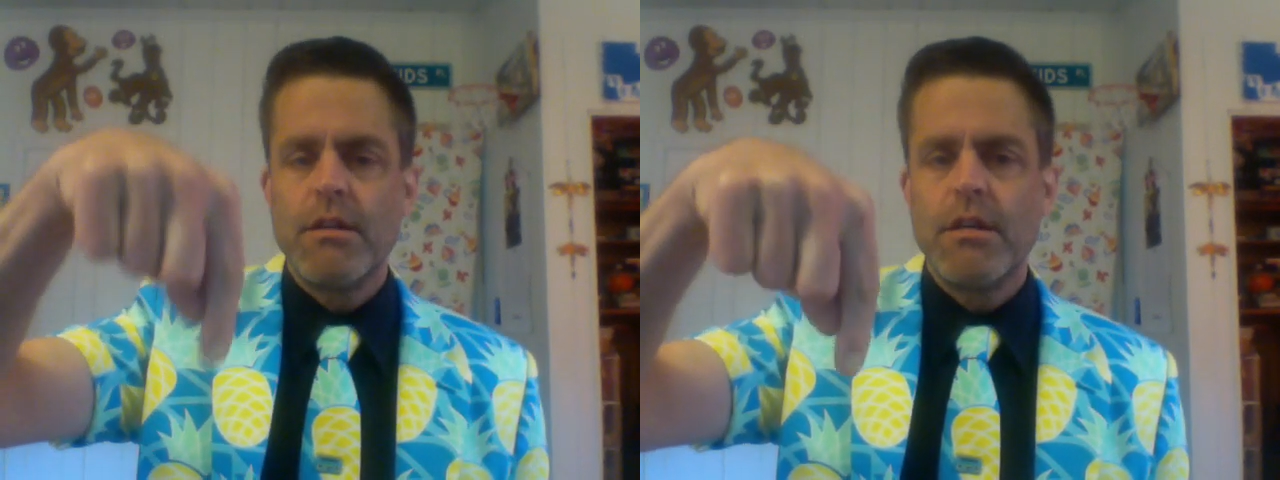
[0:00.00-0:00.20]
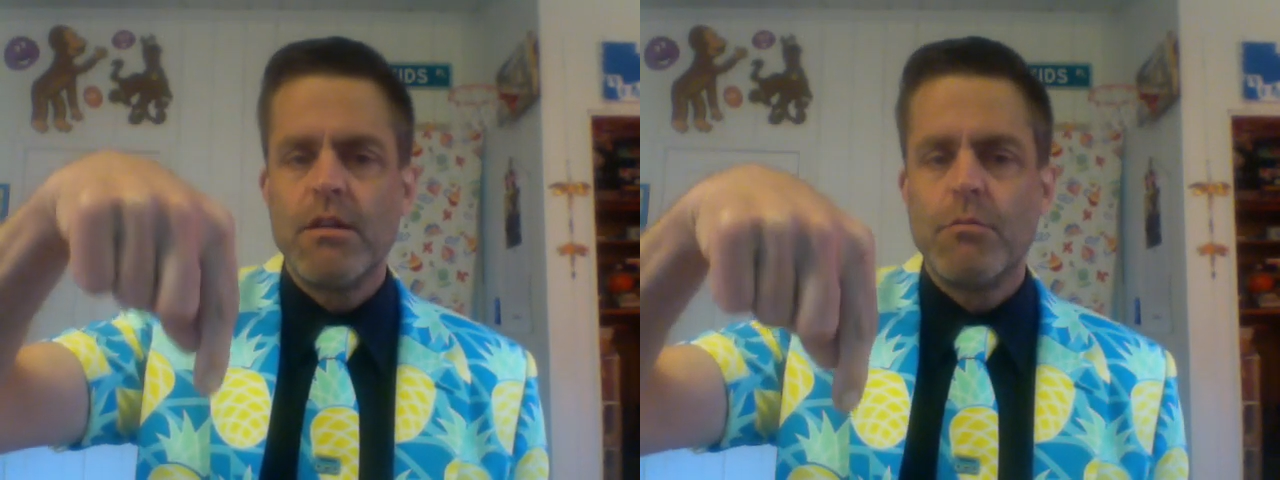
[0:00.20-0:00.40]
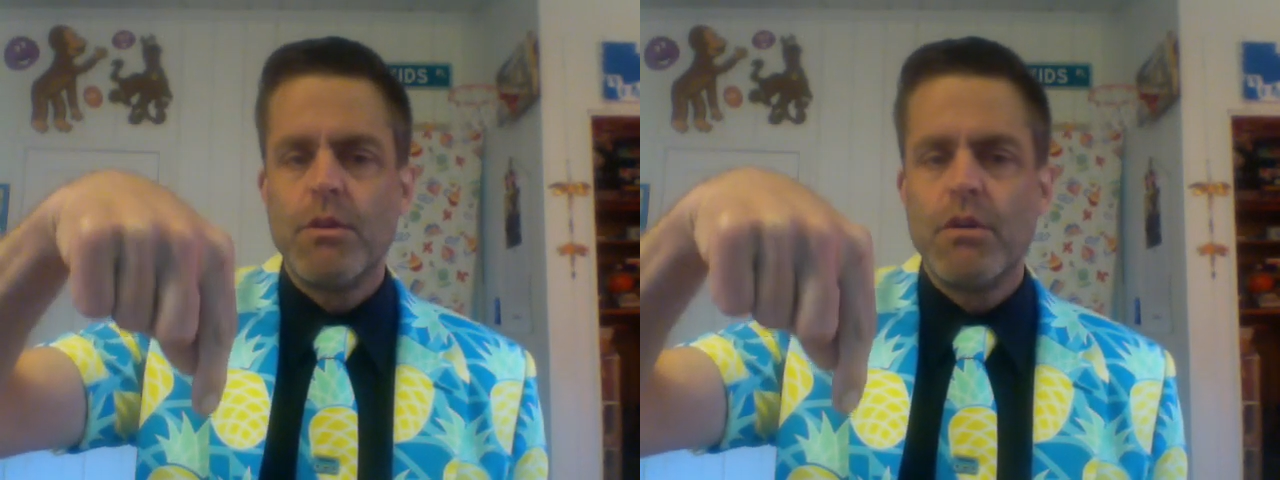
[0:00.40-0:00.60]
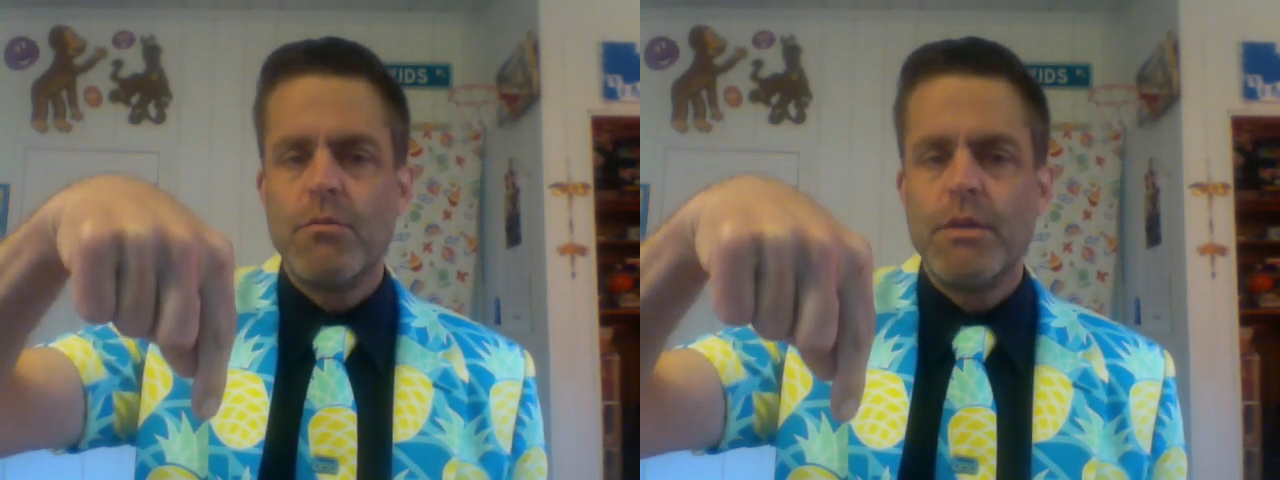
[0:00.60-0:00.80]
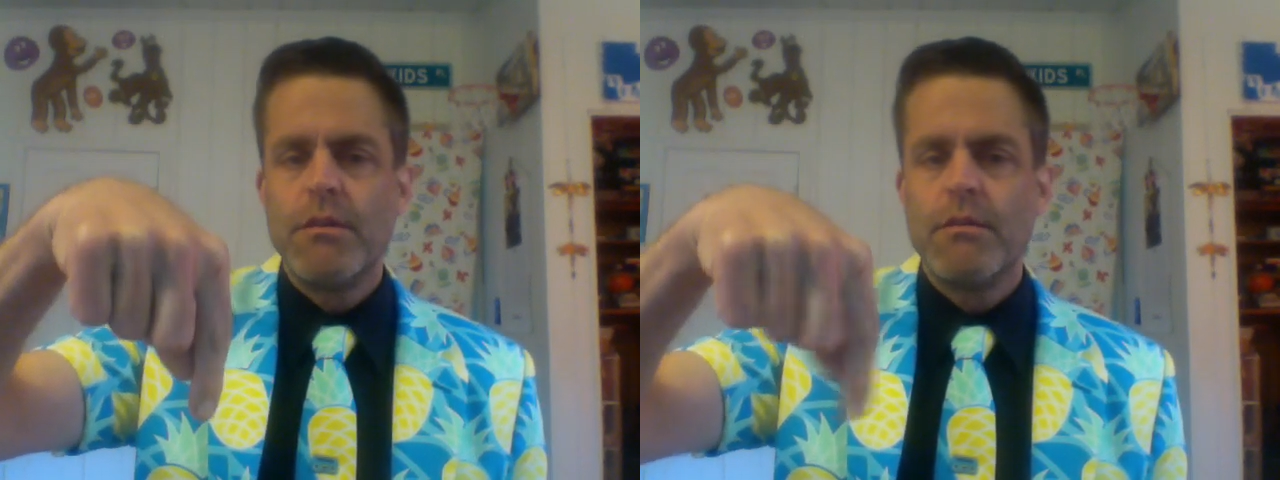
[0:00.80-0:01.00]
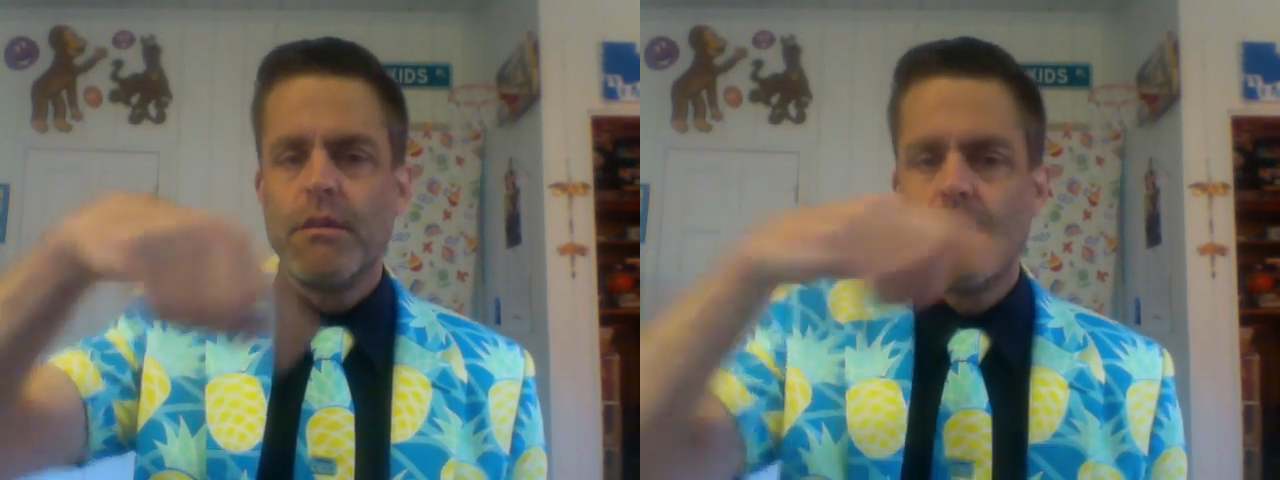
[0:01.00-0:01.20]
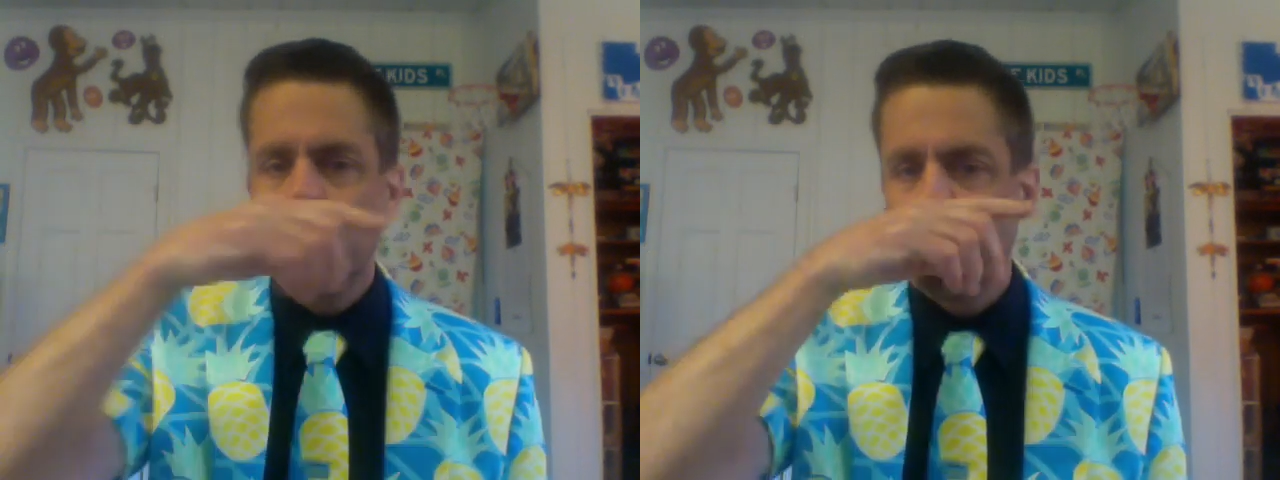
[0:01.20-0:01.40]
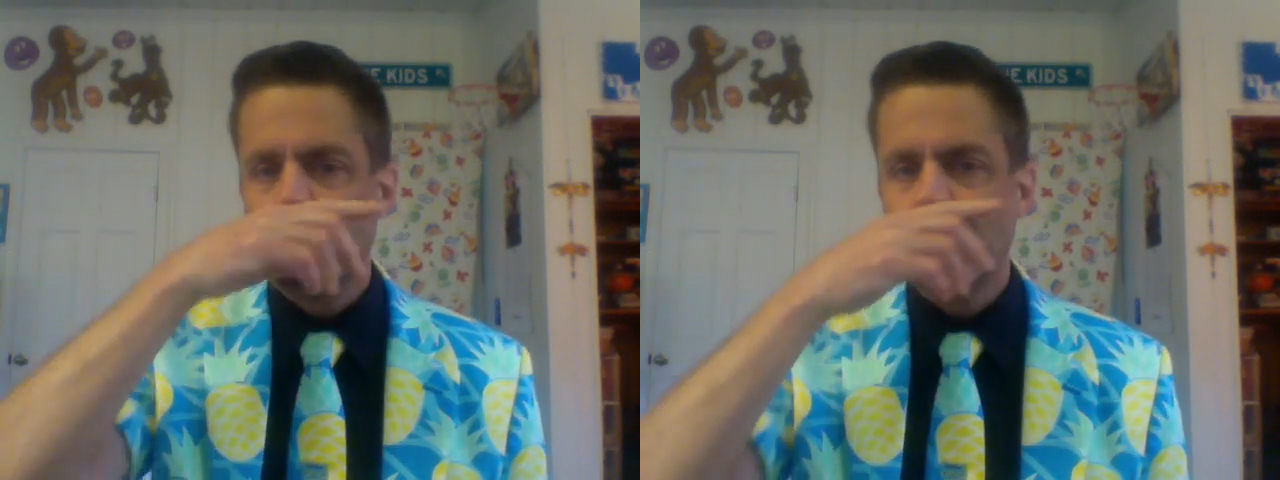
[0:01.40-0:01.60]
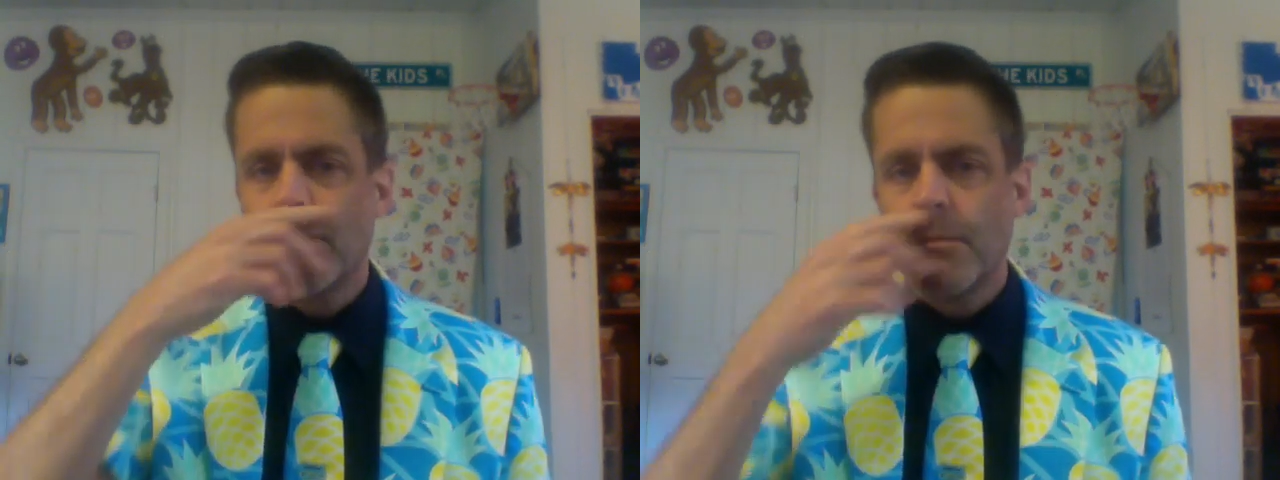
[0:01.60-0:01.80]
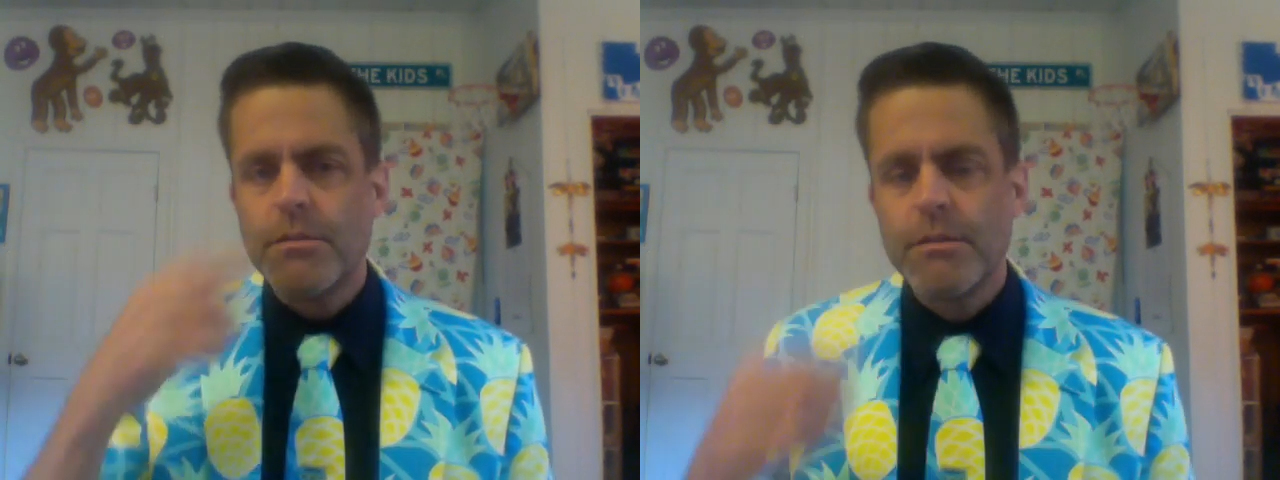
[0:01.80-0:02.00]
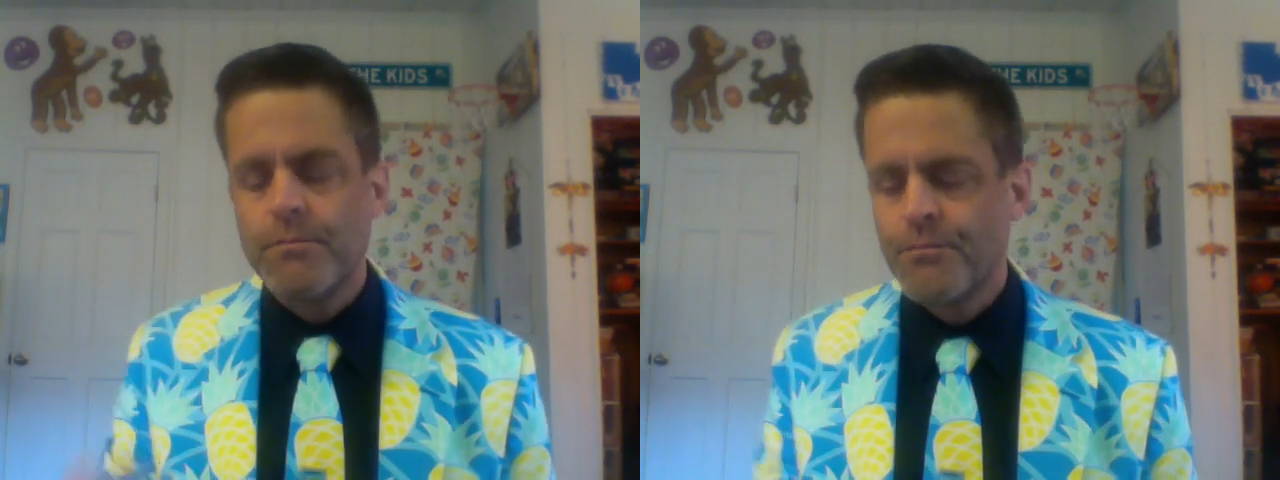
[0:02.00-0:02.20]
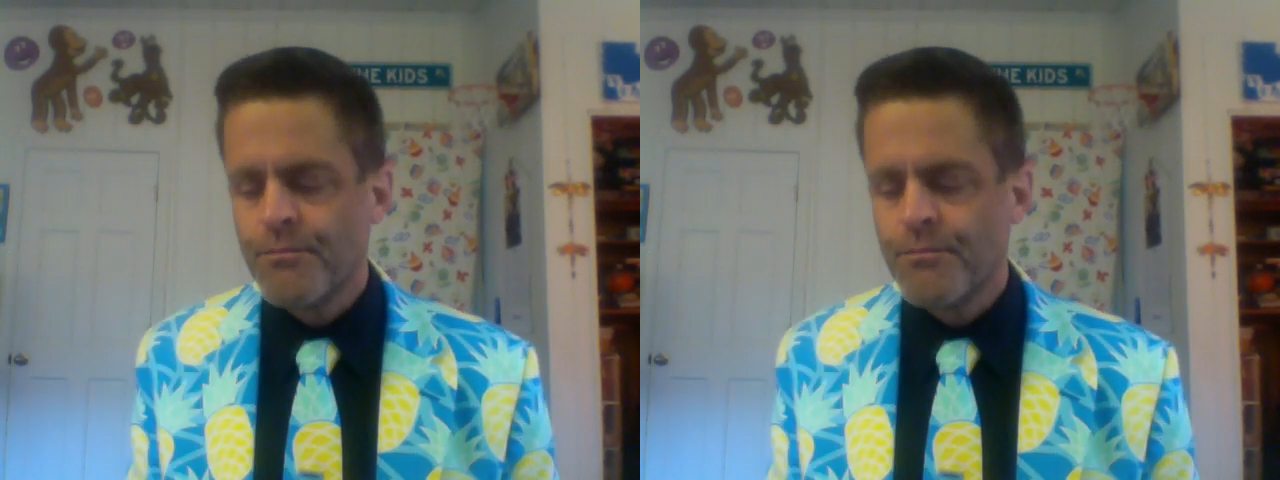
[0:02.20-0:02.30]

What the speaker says: here below me in the description.